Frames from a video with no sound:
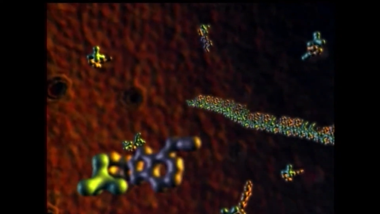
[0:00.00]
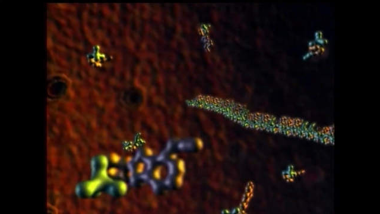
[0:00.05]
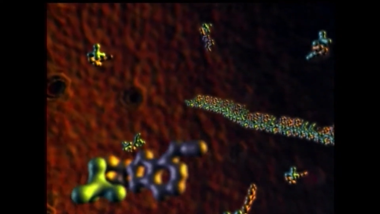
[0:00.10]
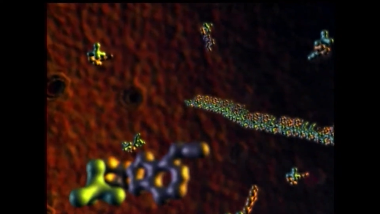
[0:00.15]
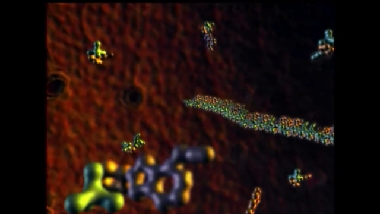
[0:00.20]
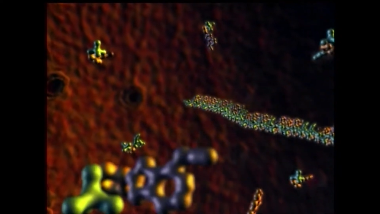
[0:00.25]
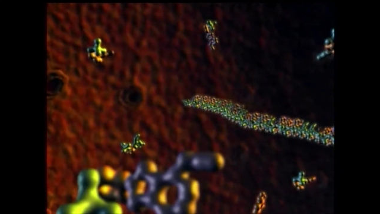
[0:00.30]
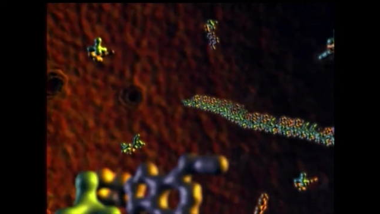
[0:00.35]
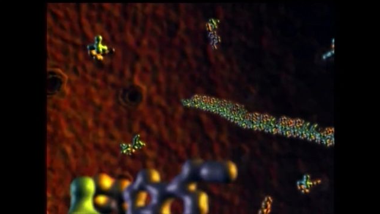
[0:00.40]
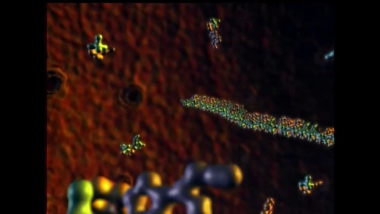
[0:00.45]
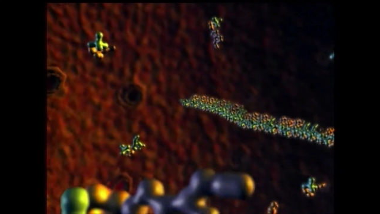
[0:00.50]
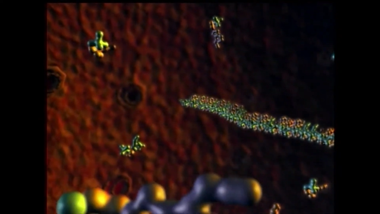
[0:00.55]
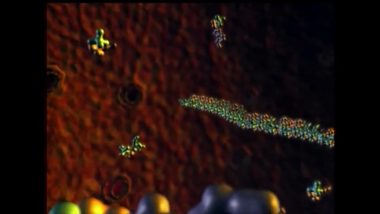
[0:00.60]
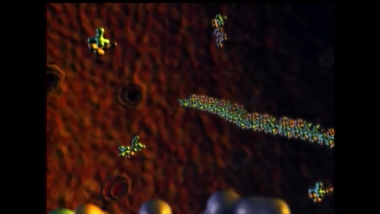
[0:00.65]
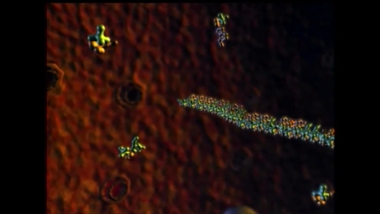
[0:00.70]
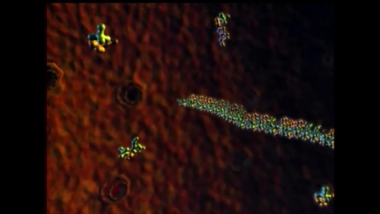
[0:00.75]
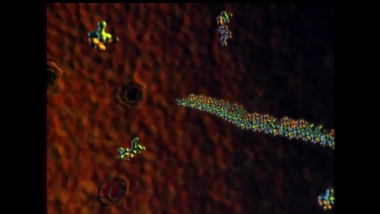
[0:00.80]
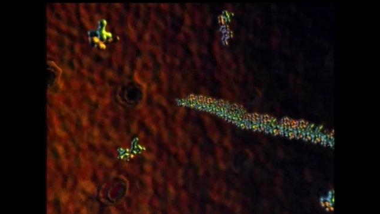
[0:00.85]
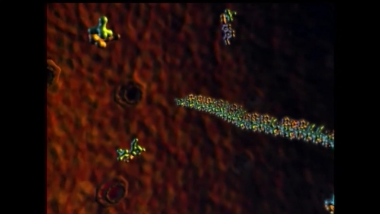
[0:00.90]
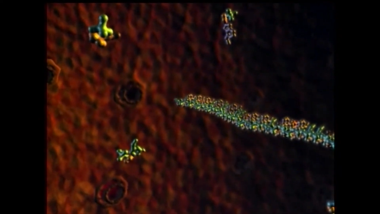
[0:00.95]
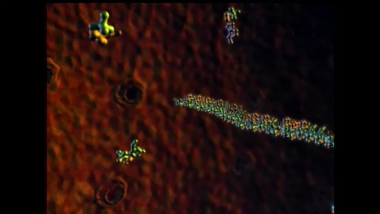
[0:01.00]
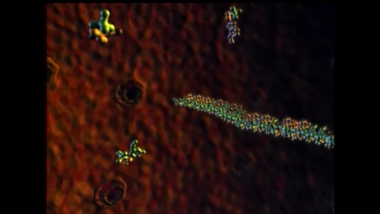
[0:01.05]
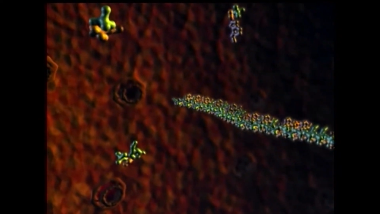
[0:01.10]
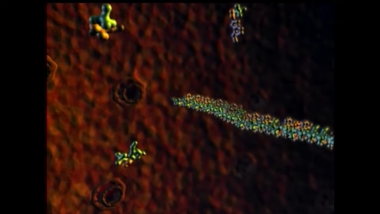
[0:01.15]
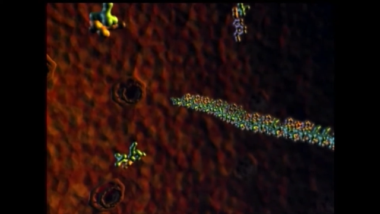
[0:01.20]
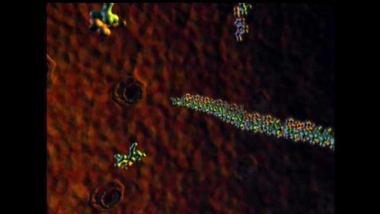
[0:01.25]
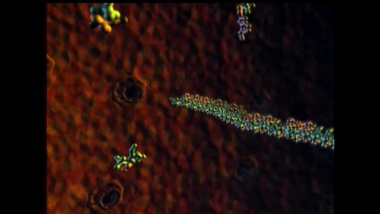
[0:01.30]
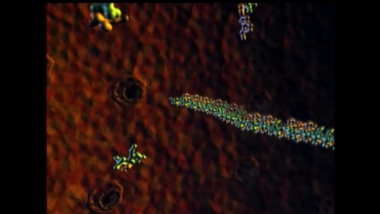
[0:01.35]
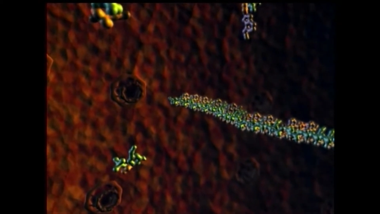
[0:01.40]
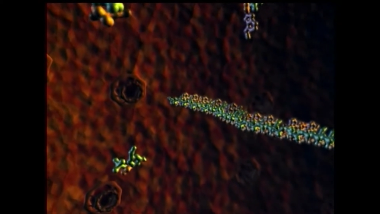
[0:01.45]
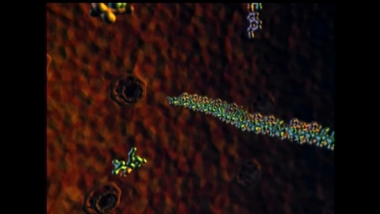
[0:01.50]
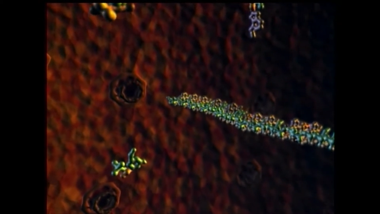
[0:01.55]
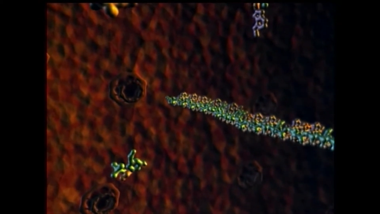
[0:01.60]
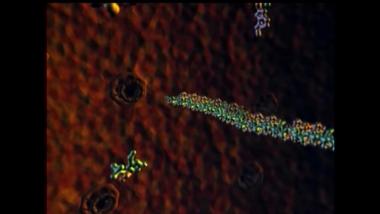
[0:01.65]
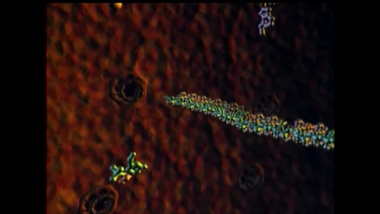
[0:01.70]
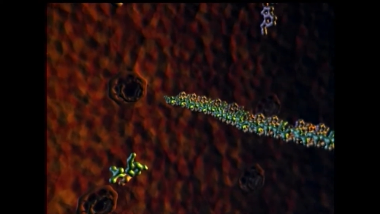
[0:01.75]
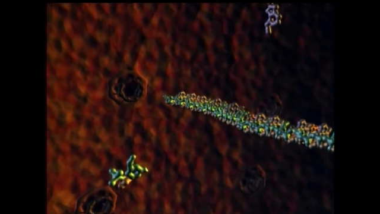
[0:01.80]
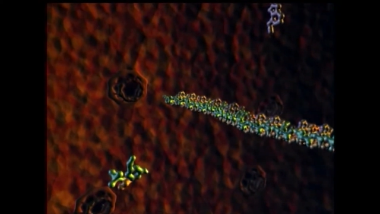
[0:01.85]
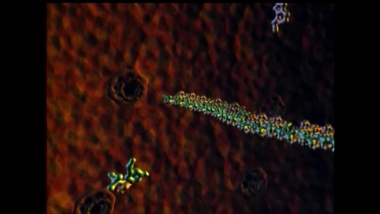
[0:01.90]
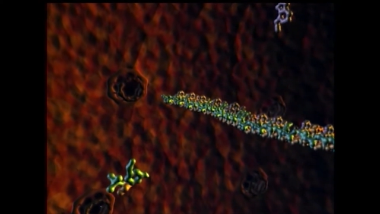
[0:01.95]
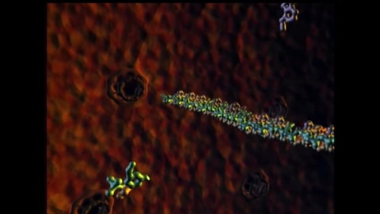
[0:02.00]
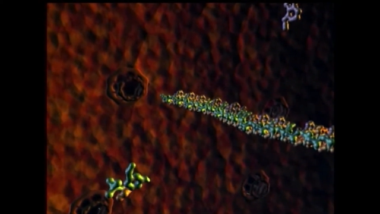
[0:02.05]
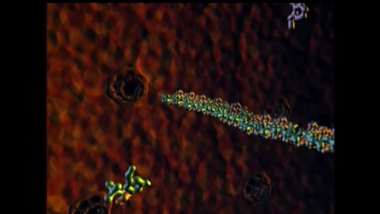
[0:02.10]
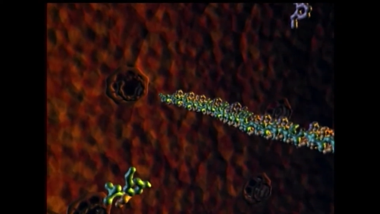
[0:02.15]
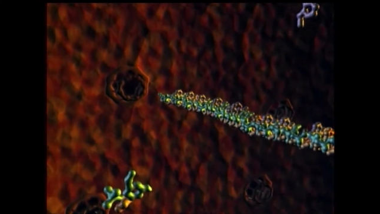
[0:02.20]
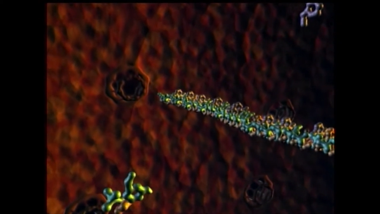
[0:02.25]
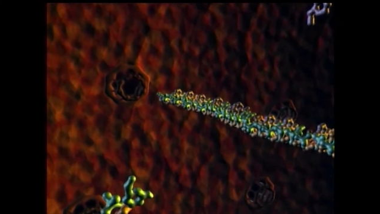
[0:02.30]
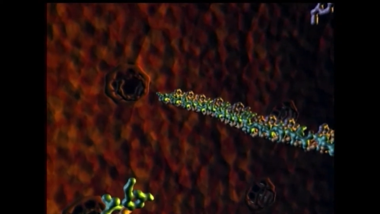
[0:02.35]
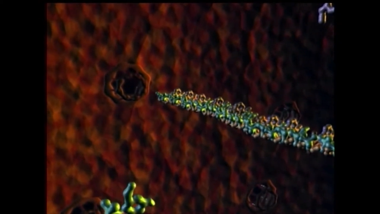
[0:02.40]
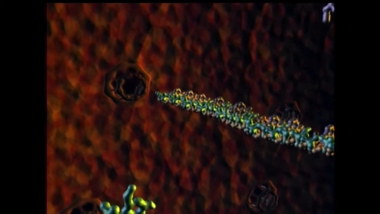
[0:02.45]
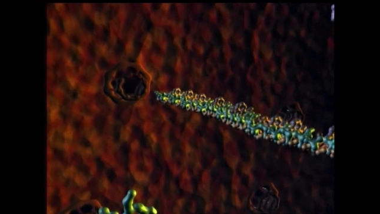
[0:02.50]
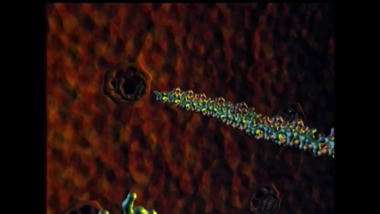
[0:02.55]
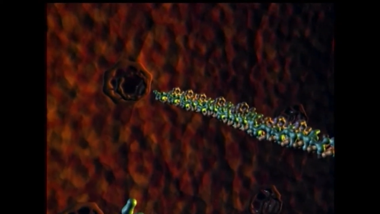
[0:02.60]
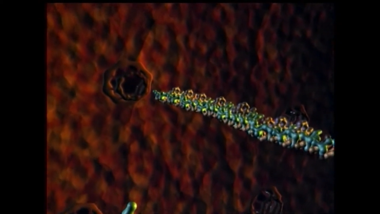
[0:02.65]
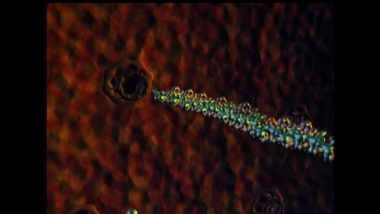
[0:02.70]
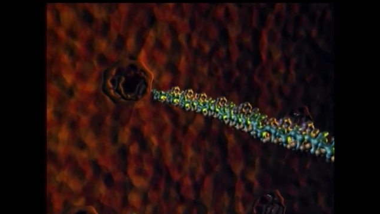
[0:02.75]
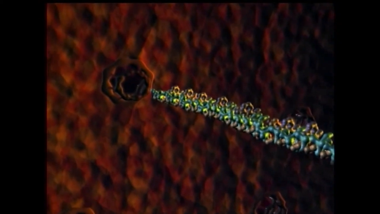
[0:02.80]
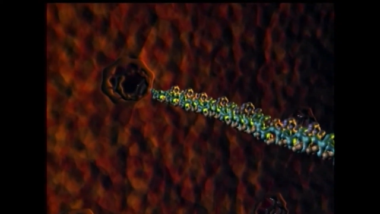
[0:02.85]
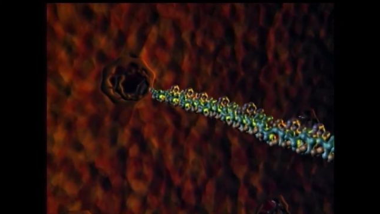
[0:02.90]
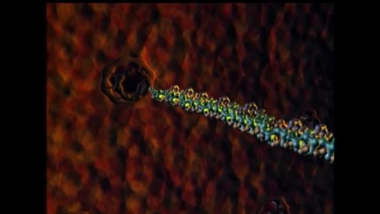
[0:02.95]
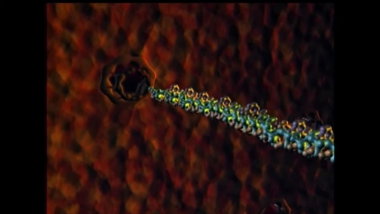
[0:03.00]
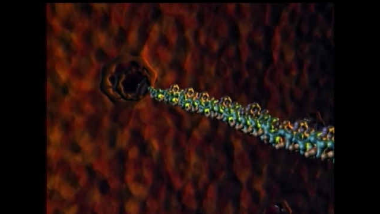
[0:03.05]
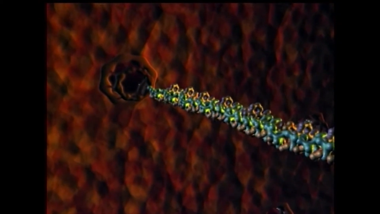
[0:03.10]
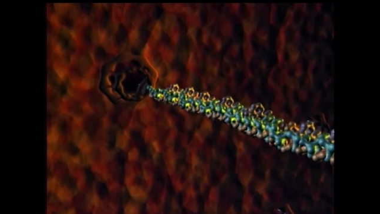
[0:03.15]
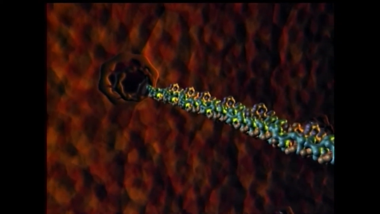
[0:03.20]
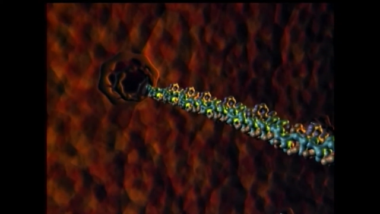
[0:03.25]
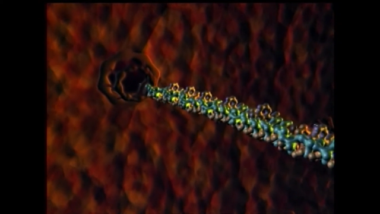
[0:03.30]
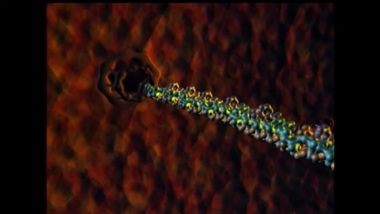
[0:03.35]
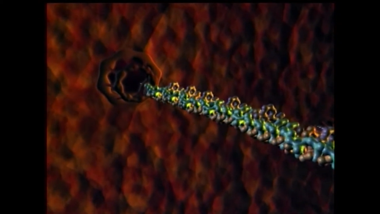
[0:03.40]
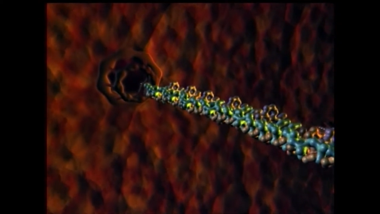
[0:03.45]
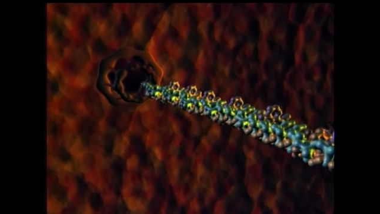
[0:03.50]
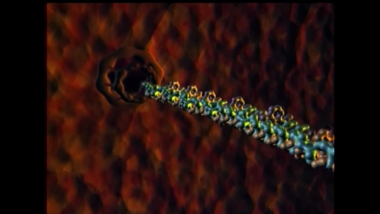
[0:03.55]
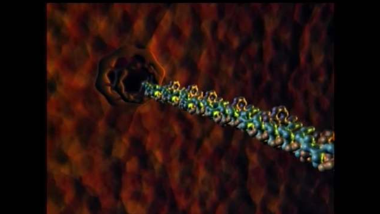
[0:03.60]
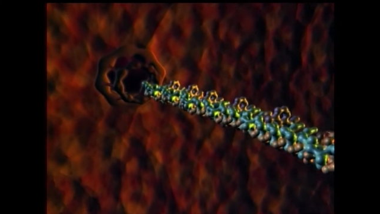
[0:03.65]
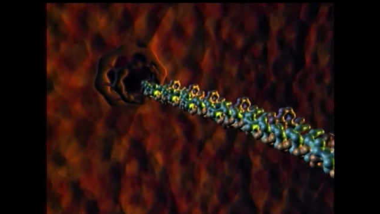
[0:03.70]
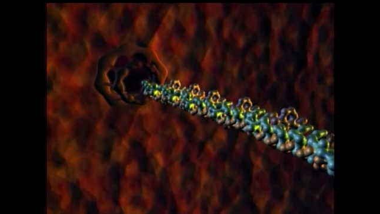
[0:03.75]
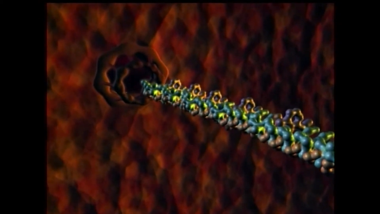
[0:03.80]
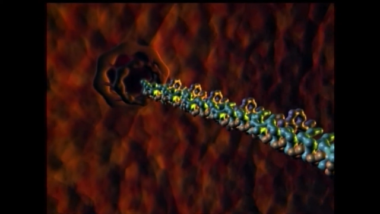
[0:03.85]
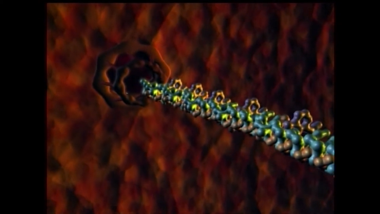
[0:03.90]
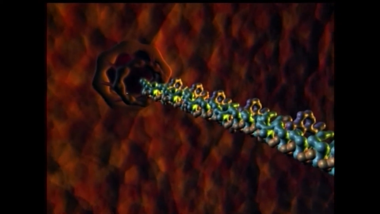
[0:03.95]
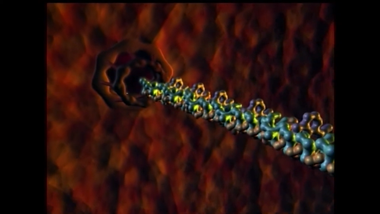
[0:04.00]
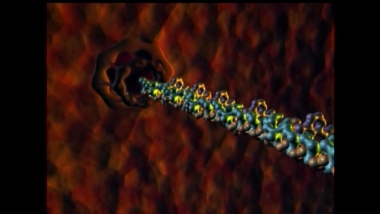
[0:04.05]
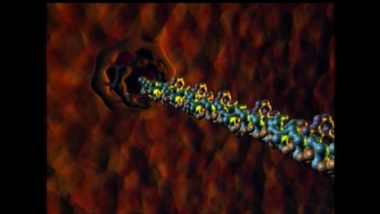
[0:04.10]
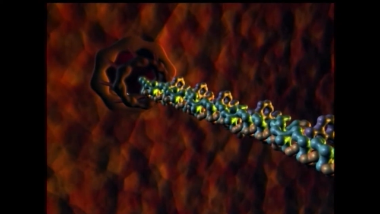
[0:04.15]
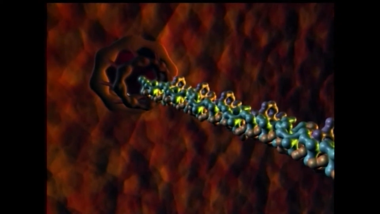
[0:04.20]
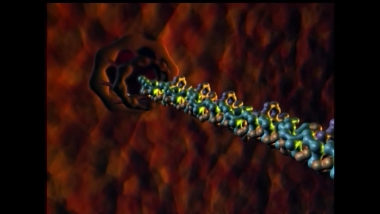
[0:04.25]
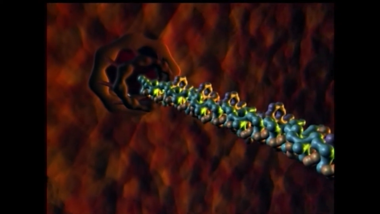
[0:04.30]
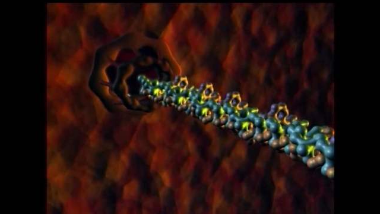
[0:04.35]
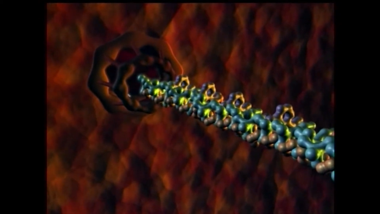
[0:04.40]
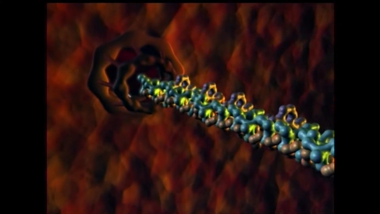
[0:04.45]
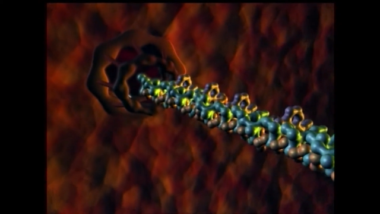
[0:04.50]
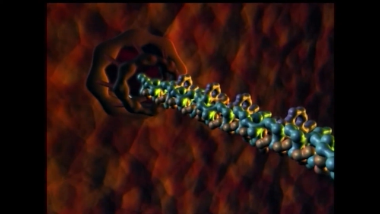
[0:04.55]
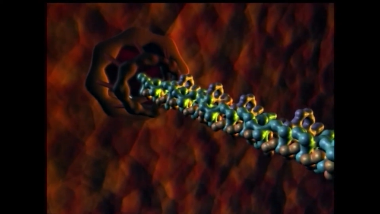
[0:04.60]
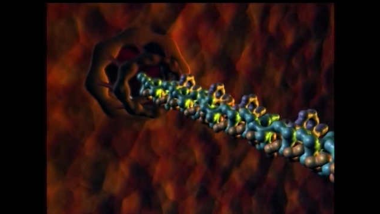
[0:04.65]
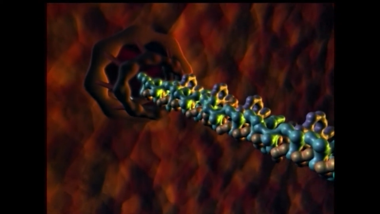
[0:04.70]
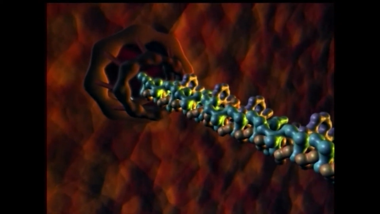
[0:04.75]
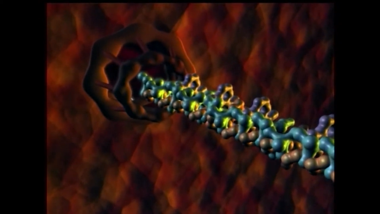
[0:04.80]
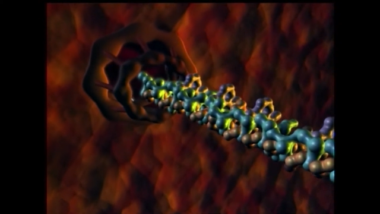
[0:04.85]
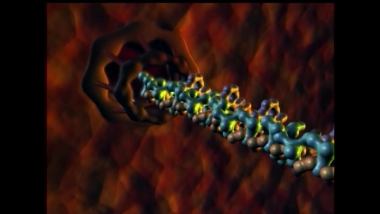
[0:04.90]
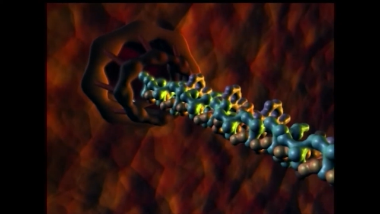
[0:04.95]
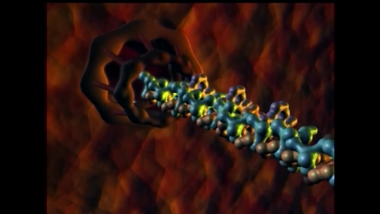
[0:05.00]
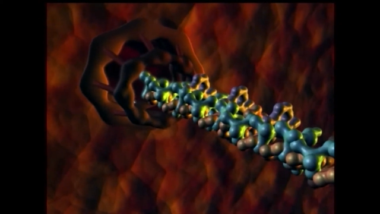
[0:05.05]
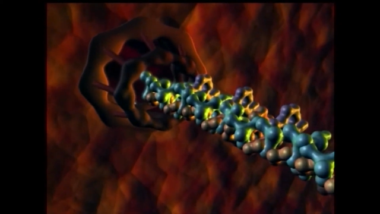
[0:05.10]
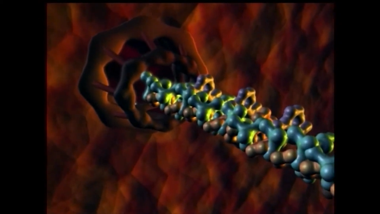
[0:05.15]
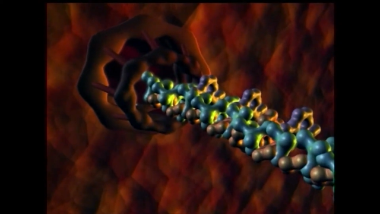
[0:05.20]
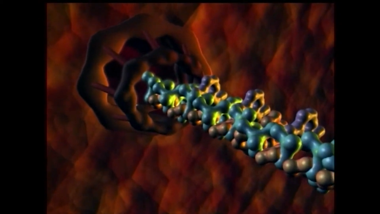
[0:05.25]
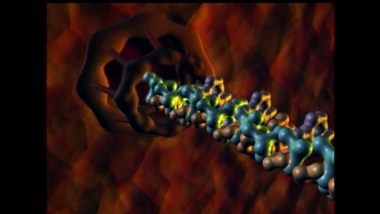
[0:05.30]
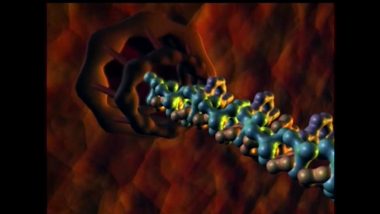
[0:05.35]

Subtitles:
(no speaker visible)